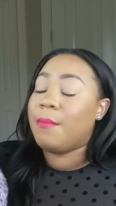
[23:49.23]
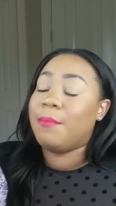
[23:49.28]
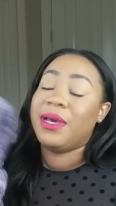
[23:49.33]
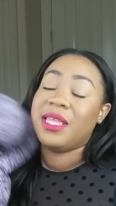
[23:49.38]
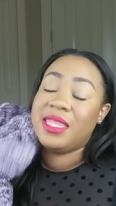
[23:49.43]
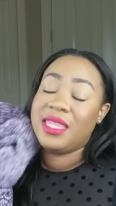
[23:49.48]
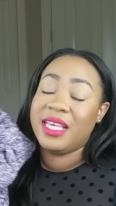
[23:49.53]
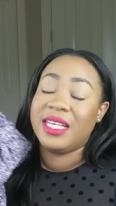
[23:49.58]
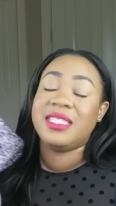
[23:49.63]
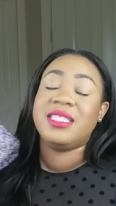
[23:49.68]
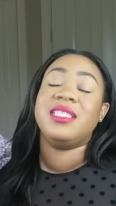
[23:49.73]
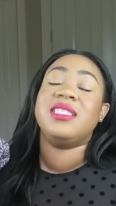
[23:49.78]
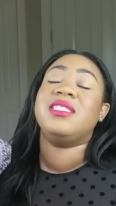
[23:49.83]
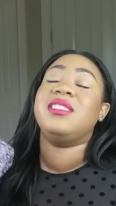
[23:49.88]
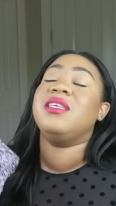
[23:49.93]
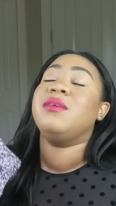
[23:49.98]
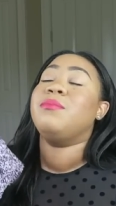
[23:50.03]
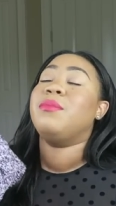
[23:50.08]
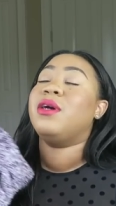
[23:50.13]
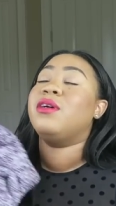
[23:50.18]
but this is
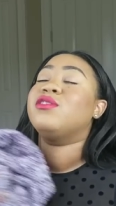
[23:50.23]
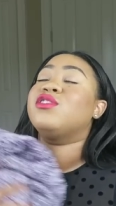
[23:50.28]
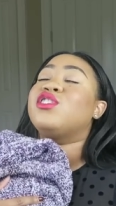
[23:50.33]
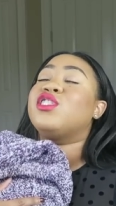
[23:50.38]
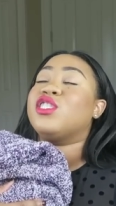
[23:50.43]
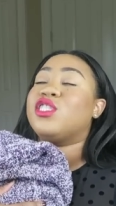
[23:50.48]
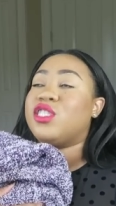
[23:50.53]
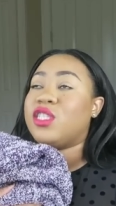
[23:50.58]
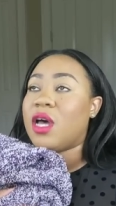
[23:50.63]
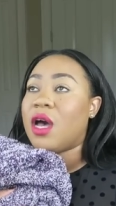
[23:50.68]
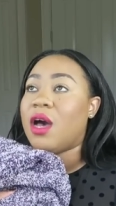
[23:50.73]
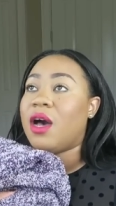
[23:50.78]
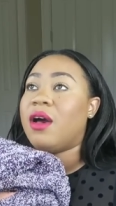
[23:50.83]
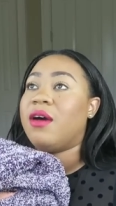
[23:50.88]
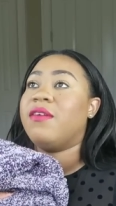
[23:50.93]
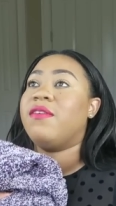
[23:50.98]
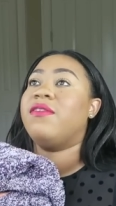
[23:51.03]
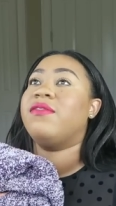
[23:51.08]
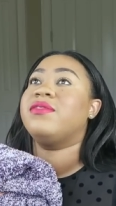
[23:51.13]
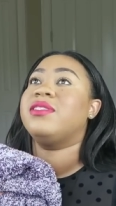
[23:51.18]
the most
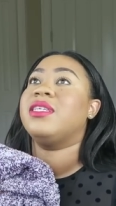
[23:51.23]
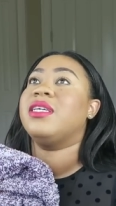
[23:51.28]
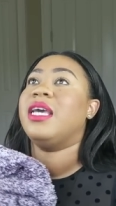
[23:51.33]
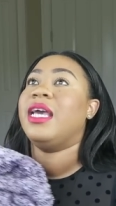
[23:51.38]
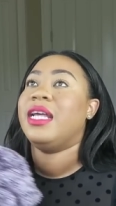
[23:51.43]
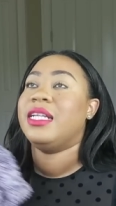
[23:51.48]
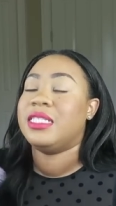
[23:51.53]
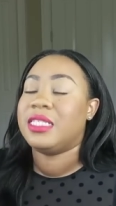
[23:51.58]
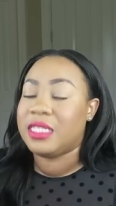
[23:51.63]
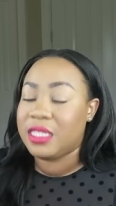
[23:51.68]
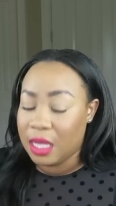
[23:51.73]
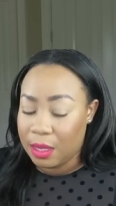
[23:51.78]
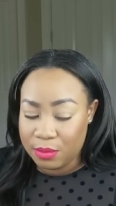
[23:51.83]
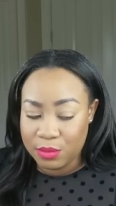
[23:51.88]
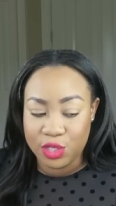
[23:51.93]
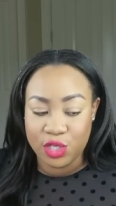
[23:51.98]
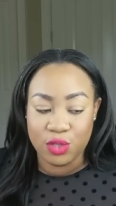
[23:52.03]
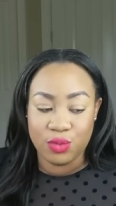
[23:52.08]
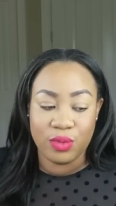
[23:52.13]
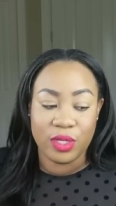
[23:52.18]
soft and
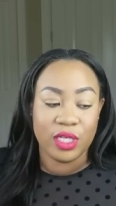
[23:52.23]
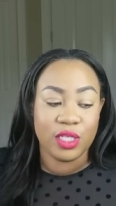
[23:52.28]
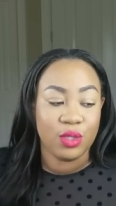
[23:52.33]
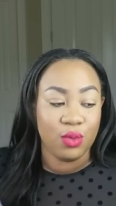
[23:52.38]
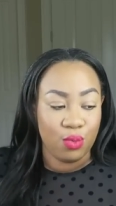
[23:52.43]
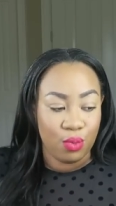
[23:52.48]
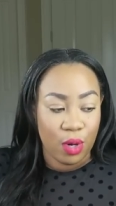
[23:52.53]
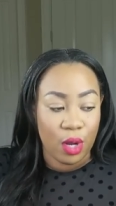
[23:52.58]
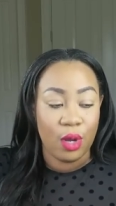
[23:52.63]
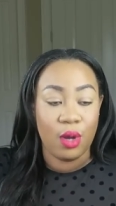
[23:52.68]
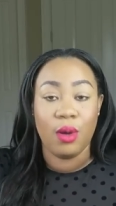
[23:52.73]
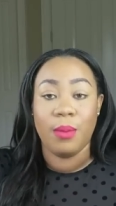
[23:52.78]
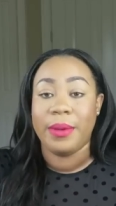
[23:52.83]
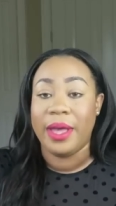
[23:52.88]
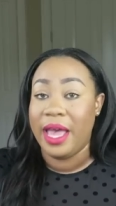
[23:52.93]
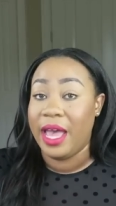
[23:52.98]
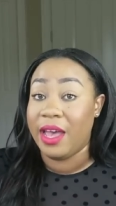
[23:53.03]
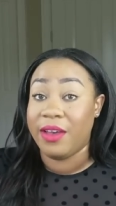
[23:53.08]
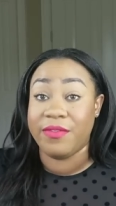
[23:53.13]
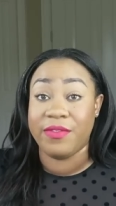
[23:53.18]
sumptuous robe
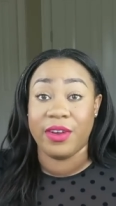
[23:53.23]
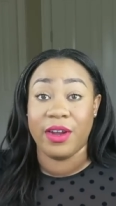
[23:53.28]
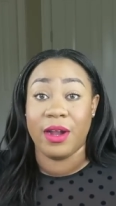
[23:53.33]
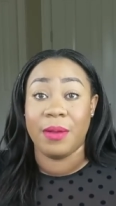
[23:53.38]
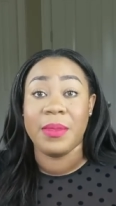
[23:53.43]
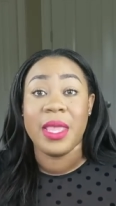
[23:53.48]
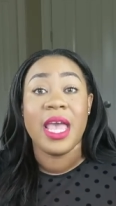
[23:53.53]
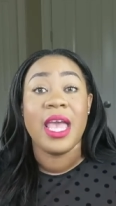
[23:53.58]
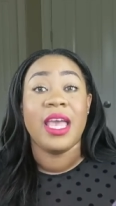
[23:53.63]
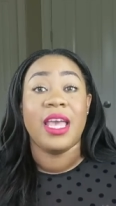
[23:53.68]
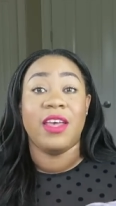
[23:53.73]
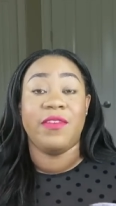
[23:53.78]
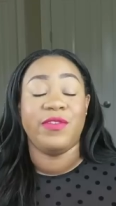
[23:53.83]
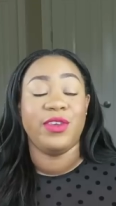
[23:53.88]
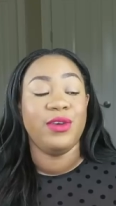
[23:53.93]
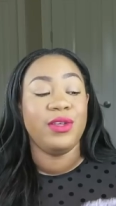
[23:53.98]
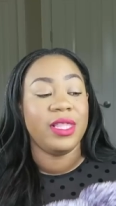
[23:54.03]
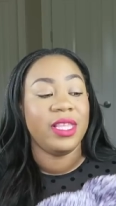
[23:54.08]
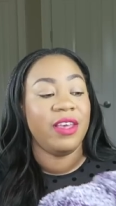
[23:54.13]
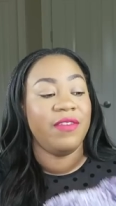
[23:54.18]
ever. If
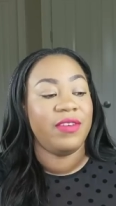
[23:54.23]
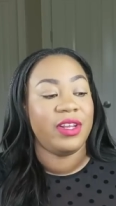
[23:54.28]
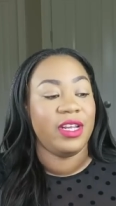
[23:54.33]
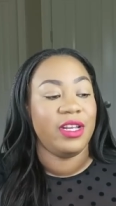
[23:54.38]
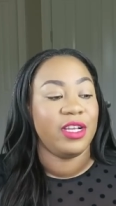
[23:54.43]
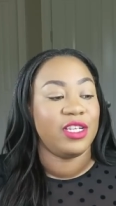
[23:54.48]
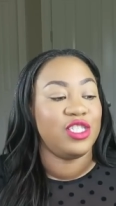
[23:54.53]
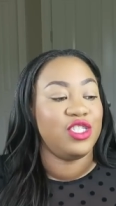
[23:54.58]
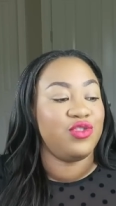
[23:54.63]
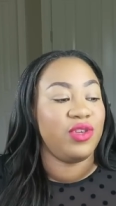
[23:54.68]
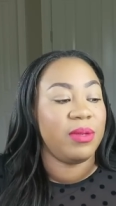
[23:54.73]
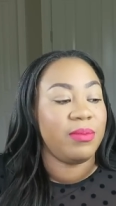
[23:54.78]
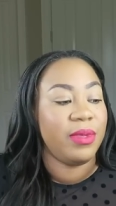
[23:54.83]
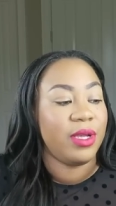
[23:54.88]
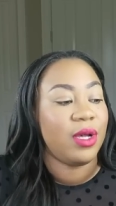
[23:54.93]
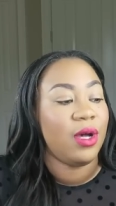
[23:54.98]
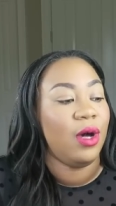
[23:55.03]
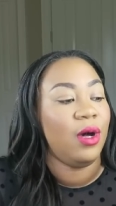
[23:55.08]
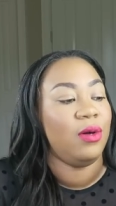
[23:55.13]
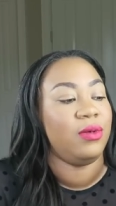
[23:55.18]
you live in an
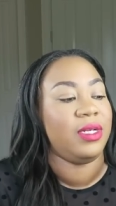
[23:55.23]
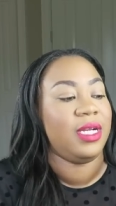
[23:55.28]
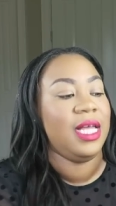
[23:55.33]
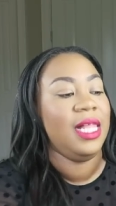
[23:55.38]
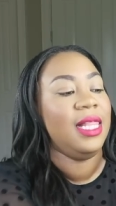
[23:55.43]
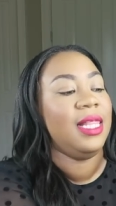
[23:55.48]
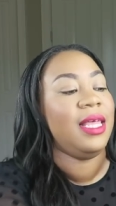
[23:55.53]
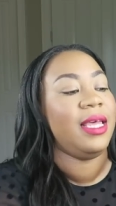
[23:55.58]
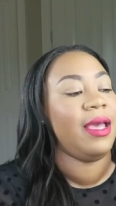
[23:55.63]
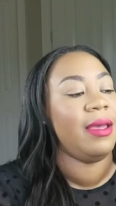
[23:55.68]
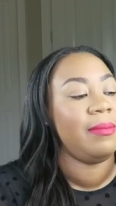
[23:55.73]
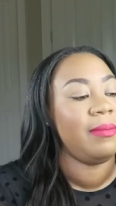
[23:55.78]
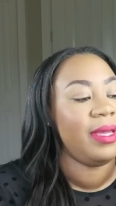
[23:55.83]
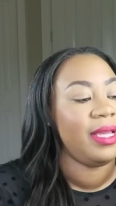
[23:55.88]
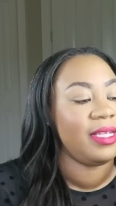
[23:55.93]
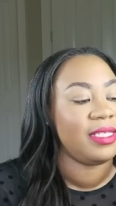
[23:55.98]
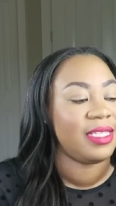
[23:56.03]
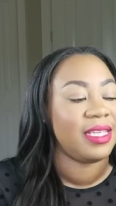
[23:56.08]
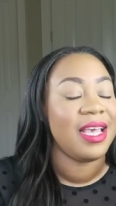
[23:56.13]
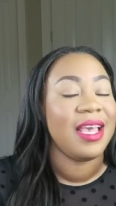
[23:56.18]
extremely cold
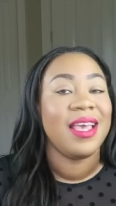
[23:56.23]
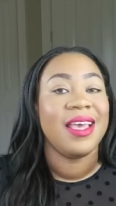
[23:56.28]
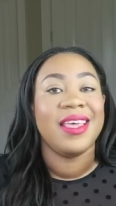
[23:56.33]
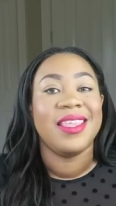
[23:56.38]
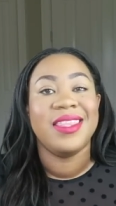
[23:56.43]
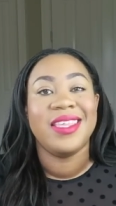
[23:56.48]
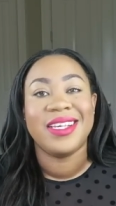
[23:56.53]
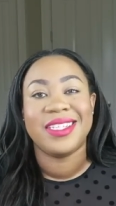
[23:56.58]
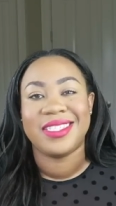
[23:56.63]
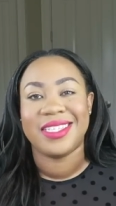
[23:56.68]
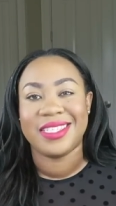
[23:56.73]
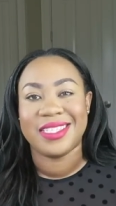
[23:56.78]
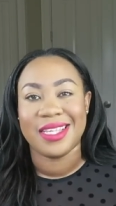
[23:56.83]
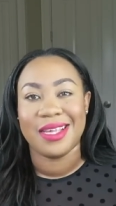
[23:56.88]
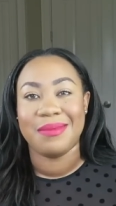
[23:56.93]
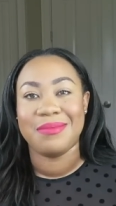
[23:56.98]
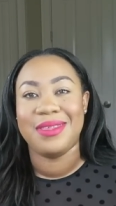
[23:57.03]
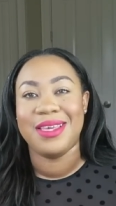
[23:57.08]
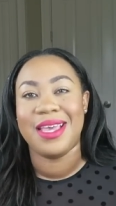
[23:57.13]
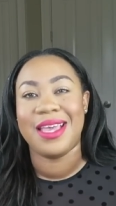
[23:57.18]
climate, this is
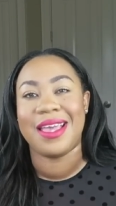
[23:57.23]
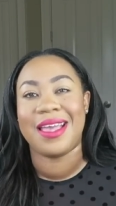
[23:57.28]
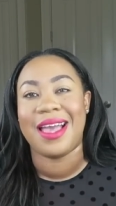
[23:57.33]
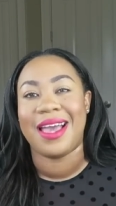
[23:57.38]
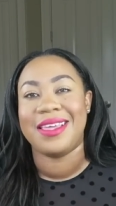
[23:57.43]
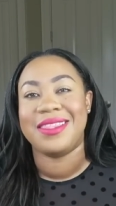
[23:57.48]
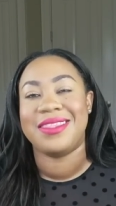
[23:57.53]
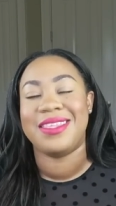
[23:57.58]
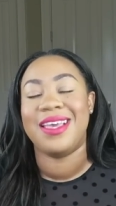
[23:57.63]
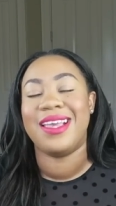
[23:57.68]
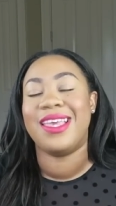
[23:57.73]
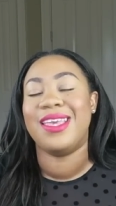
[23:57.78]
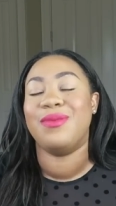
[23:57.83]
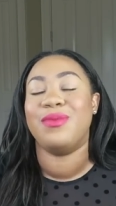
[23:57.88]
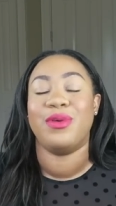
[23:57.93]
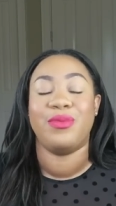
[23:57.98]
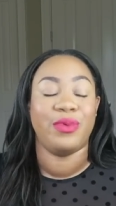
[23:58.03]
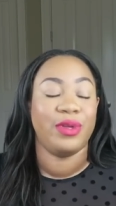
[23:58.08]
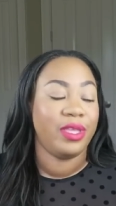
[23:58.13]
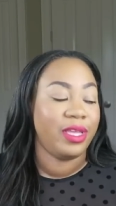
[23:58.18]
something I think you
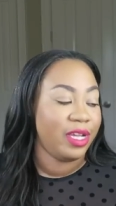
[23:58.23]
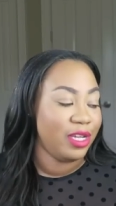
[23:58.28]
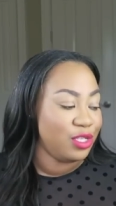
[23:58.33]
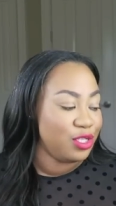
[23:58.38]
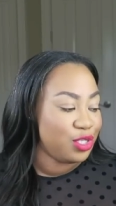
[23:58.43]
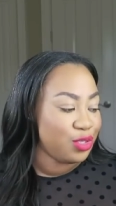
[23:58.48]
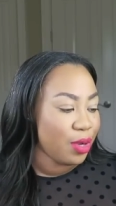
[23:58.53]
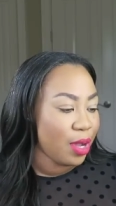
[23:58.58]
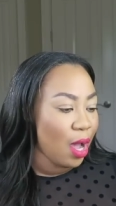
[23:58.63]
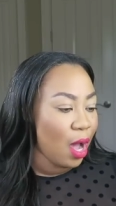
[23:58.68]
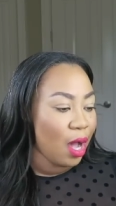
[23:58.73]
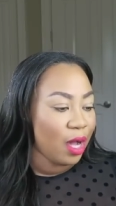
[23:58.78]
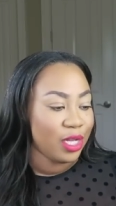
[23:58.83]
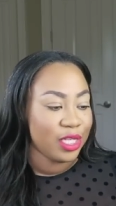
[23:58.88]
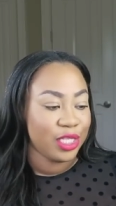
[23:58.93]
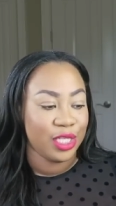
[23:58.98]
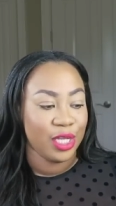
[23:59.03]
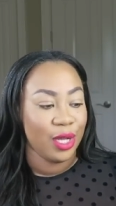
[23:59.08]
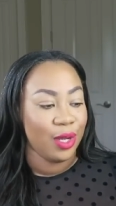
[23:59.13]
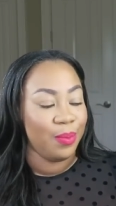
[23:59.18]
would really enjoy
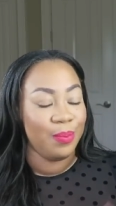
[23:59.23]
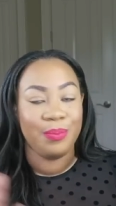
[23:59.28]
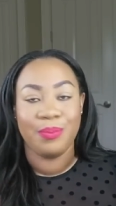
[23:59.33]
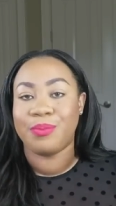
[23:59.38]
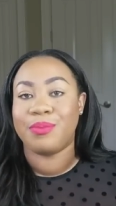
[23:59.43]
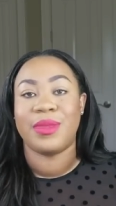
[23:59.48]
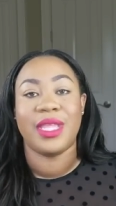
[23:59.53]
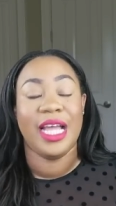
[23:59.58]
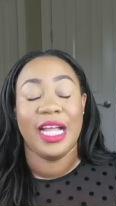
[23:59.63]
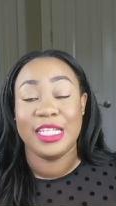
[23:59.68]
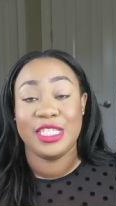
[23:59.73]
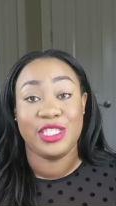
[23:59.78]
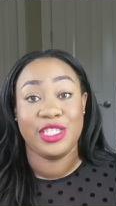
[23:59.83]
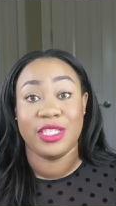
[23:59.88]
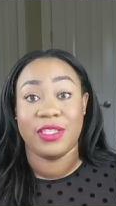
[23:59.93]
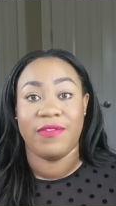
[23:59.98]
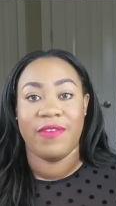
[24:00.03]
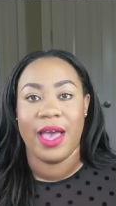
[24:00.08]
also. It's just